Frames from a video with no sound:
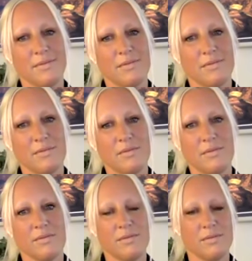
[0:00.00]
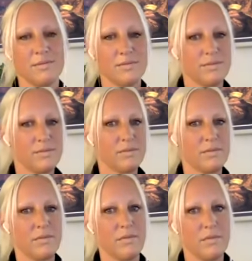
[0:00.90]

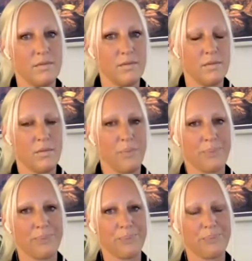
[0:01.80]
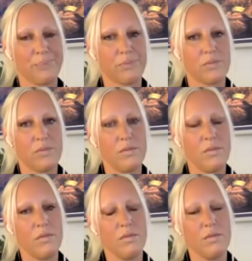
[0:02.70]

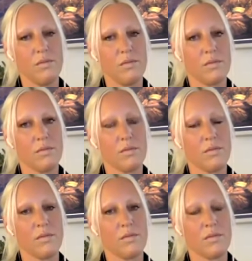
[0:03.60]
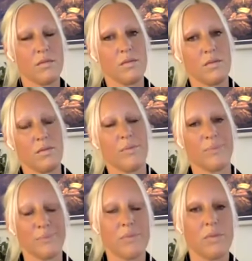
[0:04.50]

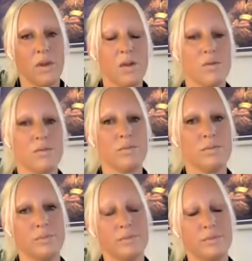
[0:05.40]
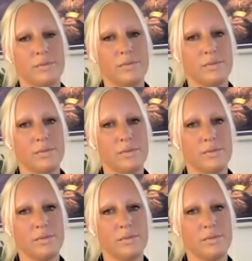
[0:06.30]
[no speech]